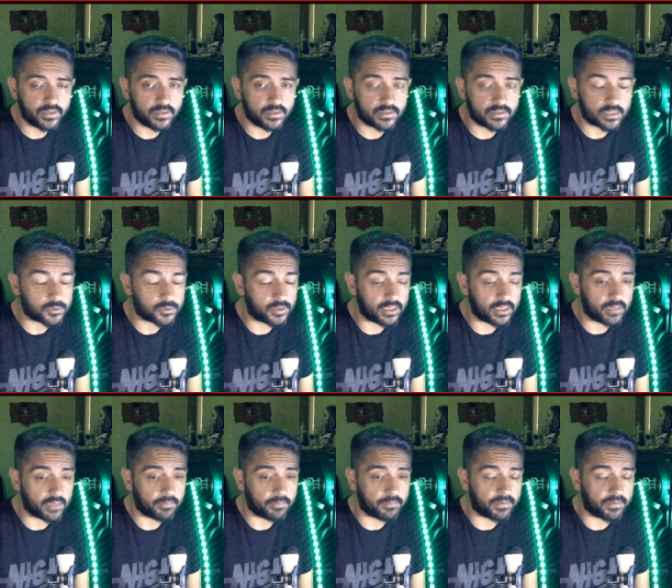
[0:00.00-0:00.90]
is
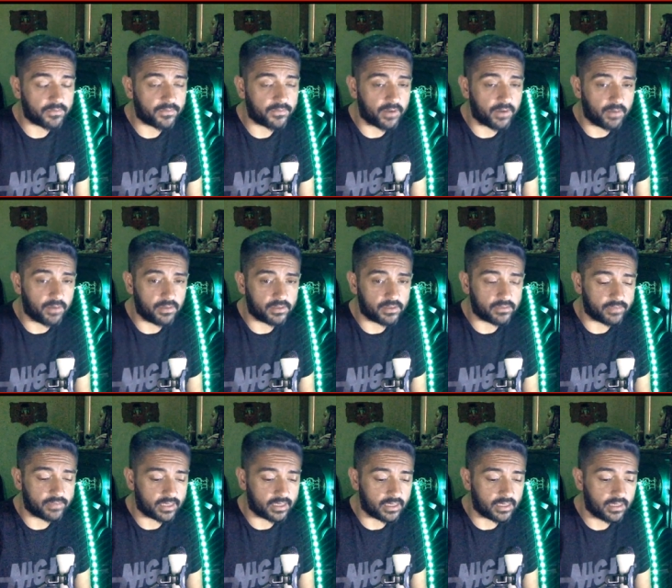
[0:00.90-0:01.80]
actually preferable to
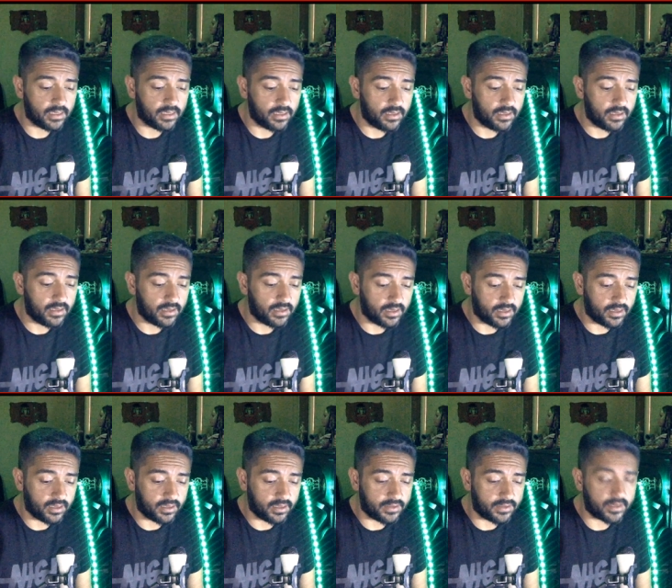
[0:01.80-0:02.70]
me
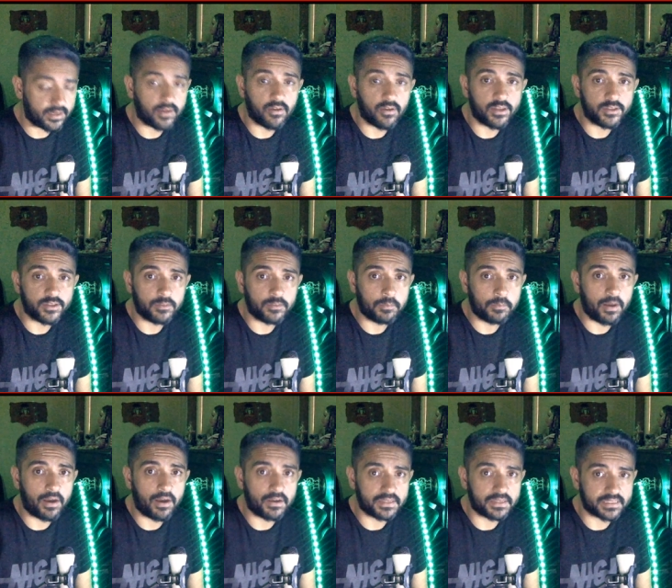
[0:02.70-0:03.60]
uh, than going to
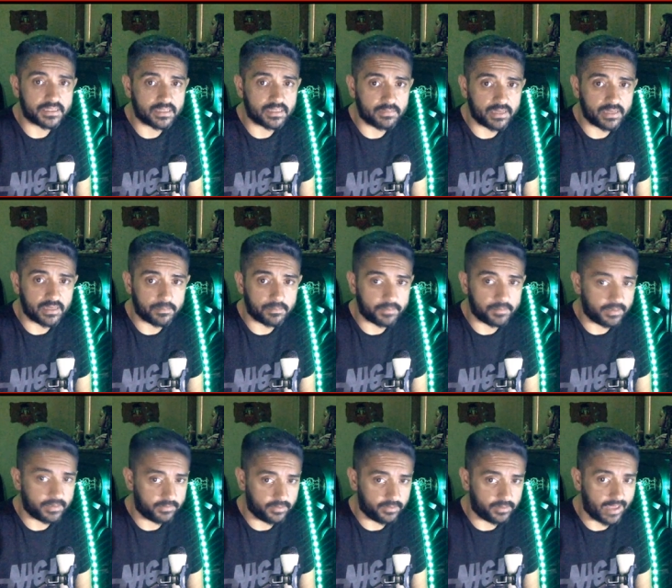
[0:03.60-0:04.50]
parties and meeting
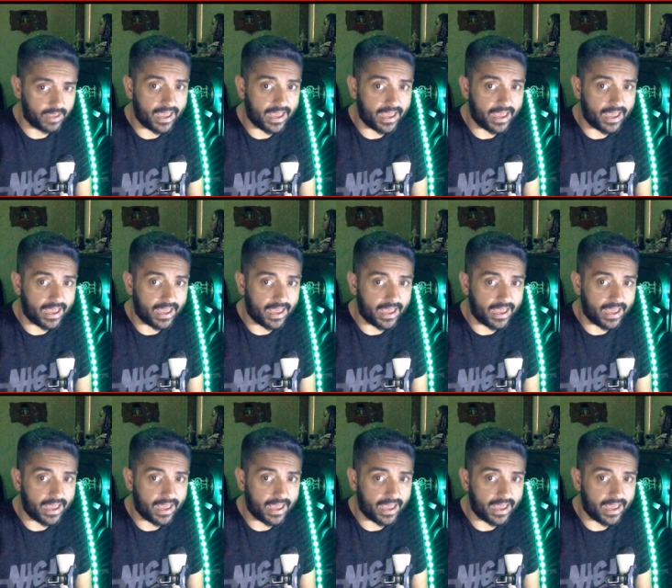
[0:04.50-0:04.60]
people.